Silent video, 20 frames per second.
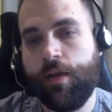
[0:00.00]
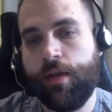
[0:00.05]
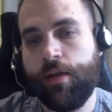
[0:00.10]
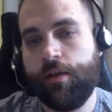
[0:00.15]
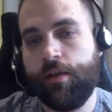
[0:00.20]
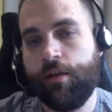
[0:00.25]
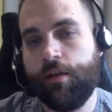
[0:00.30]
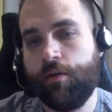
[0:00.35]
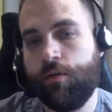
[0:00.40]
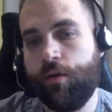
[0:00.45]
I
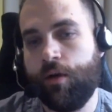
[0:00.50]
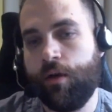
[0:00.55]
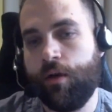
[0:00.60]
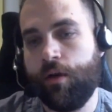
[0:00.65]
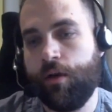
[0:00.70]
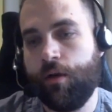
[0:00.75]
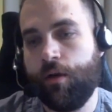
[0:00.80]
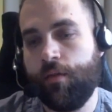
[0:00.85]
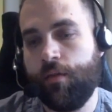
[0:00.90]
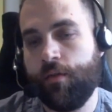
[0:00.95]

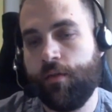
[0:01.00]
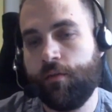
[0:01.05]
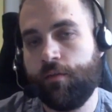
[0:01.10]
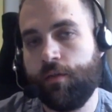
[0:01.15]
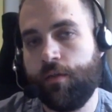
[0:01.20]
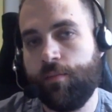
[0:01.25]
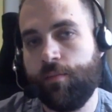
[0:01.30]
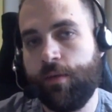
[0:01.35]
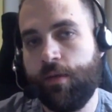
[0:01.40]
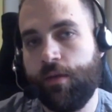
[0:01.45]
know there's
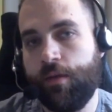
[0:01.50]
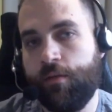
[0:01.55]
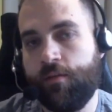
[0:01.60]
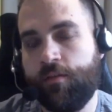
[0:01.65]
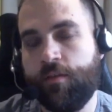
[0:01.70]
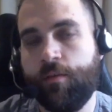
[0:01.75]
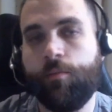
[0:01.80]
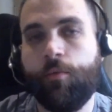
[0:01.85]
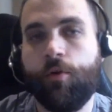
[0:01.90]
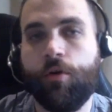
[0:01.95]
going to be
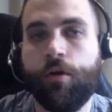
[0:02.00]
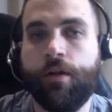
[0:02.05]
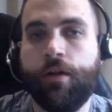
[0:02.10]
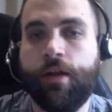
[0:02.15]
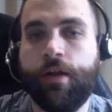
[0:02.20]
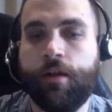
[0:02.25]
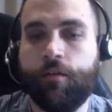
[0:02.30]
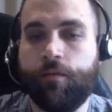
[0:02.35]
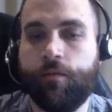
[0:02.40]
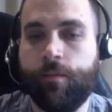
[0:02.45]
some more
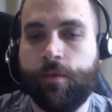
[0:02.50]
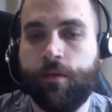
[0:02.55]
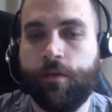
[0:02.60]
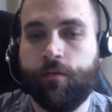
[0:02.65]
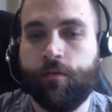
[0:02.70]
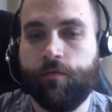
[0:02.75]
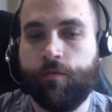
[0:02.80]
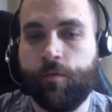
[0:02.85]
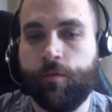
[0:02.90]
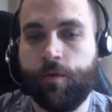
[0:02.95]

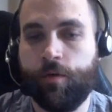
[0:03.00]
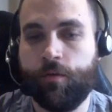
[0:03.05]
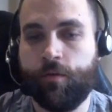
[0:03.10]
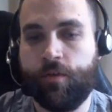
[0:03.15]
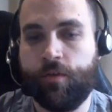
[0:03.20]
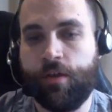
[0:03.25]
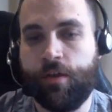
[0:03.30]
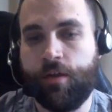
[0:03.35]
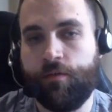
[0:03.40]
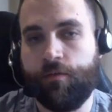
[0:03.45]
announcements for
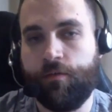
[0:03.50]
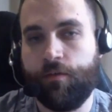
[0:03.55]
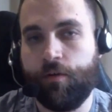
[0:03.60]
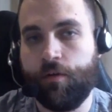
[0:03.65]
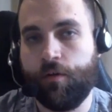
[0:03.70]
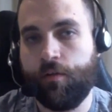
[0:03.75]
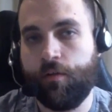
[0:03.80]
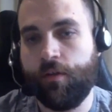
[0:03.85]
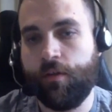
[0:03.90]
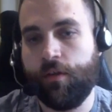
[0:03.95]
personnel
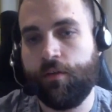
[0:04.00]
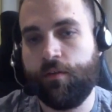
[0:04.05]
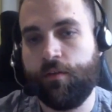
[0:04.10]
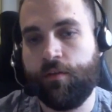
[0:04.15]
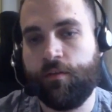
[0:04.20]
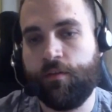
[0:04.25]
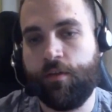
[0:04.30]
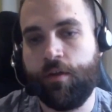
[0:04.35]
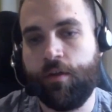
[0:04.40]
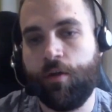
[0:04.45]
for the
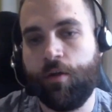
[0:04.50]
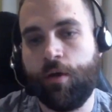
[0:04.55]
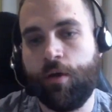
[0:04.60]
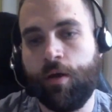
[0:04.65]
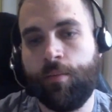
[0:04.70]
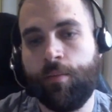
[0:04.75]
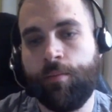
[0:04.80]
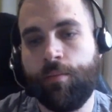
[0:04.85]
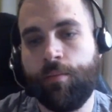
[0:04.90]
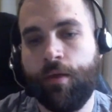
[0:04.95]
ETC
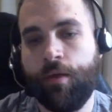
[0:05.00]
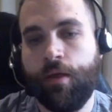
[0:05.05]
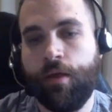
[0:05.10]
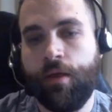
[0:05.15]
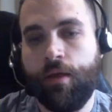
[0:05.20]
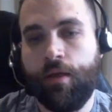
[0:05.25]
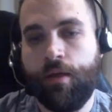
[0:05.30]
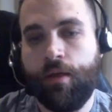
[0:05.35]
co-op in